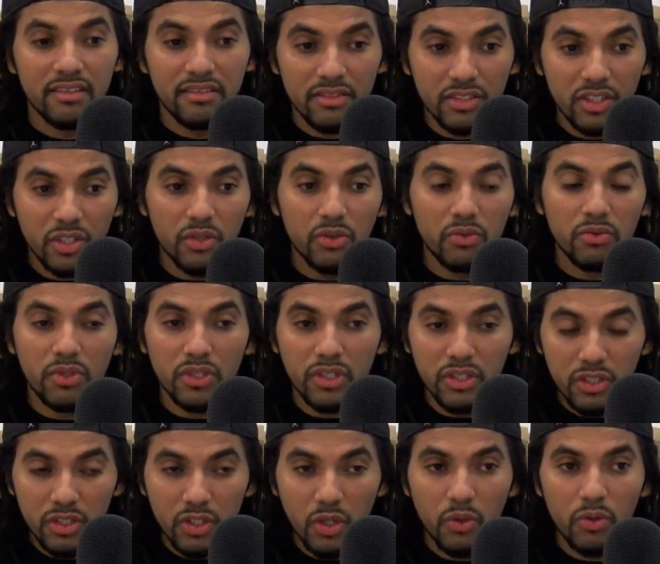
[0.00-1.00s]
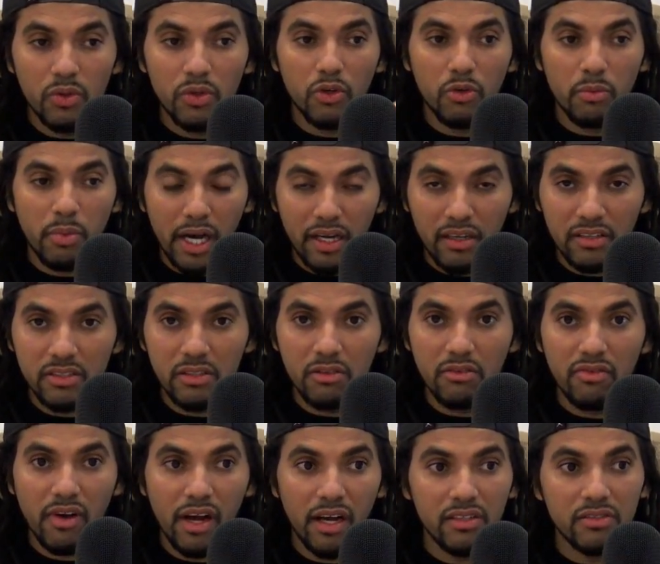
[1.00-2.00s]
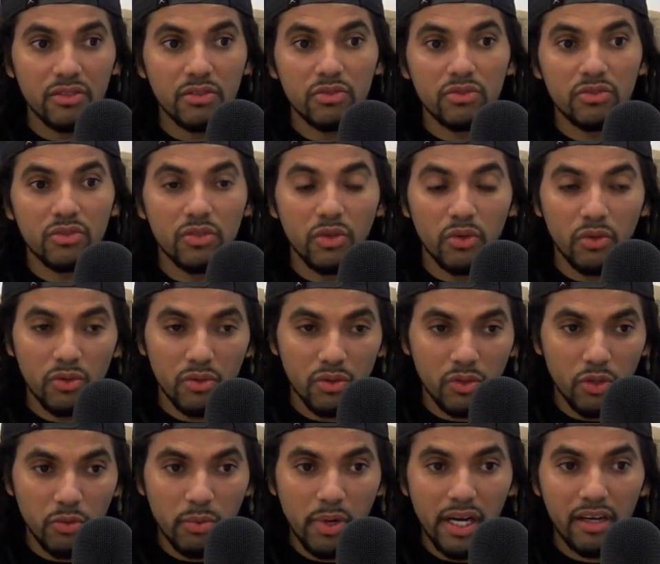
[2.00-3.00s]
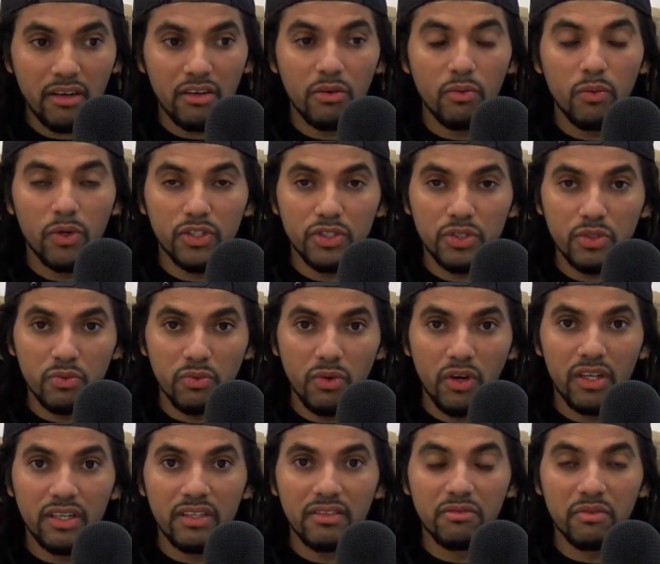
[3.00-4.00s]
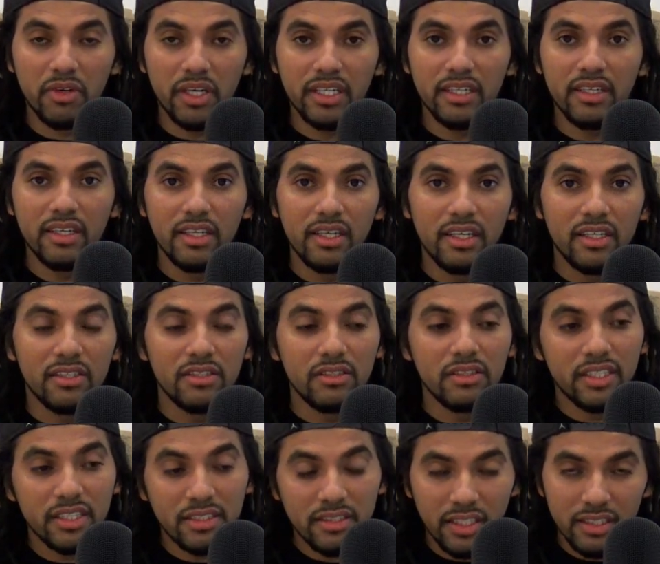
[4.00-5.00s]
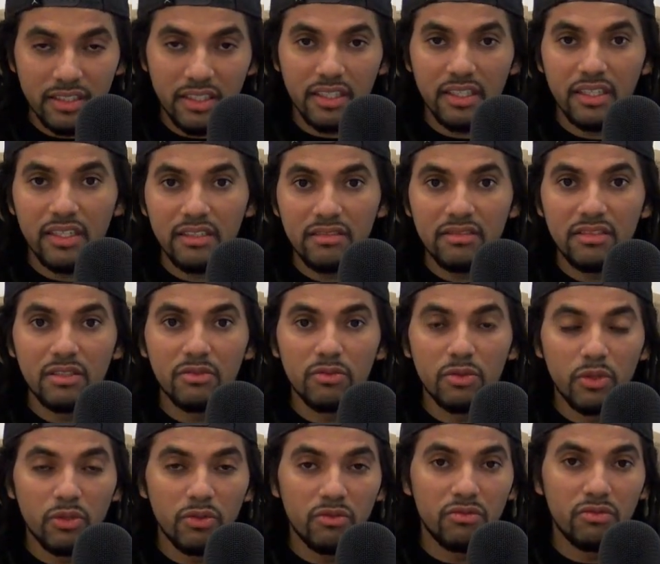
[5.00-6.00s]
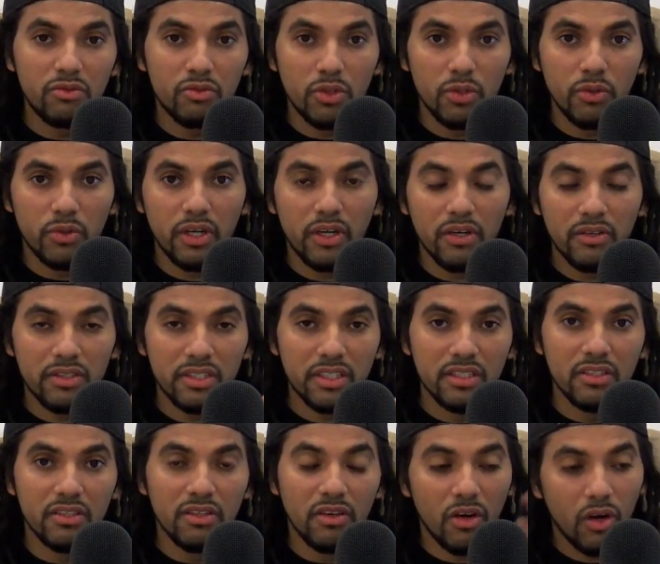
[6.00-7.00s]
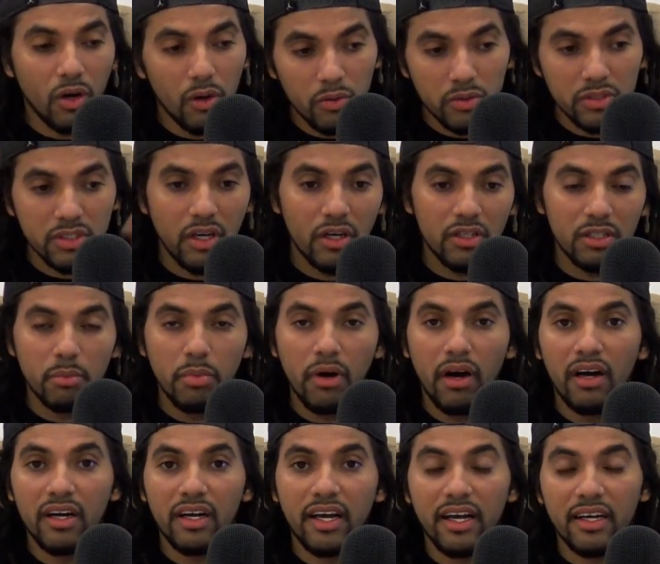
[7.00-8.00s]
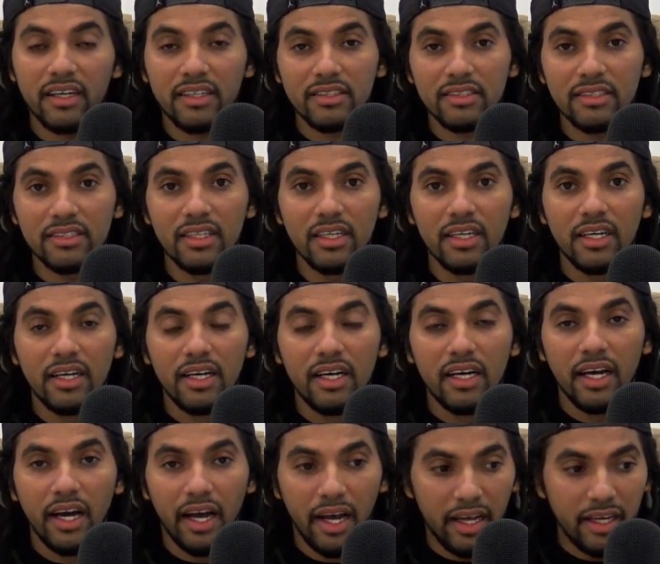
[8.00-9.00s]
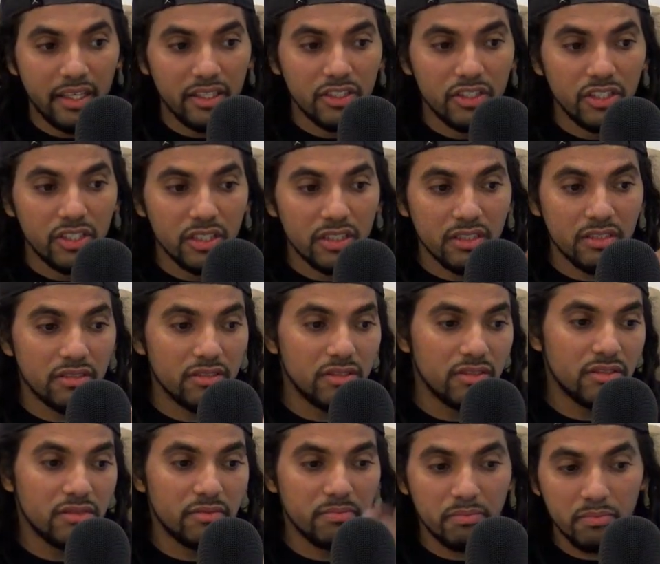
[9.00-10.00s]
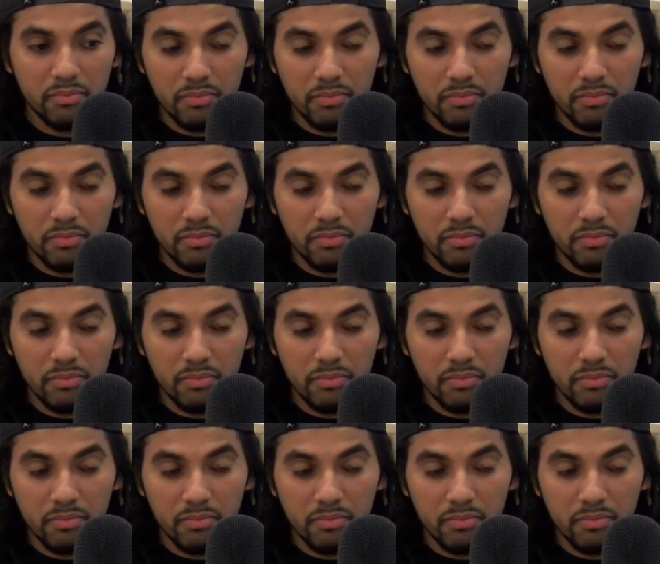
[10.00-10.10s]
don't go back on your values. Don't go back on what you want, right? You can take the easy road out and, close down the podcast and just